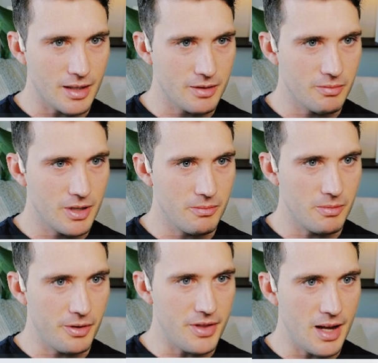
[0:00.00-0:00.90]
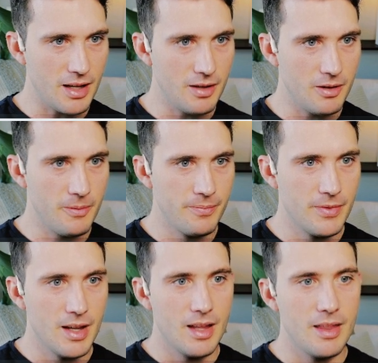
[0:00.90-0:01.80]
window will thank you.
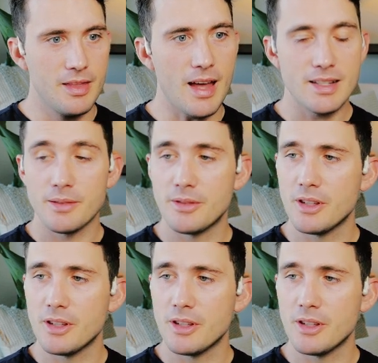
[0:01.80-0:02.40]
That's something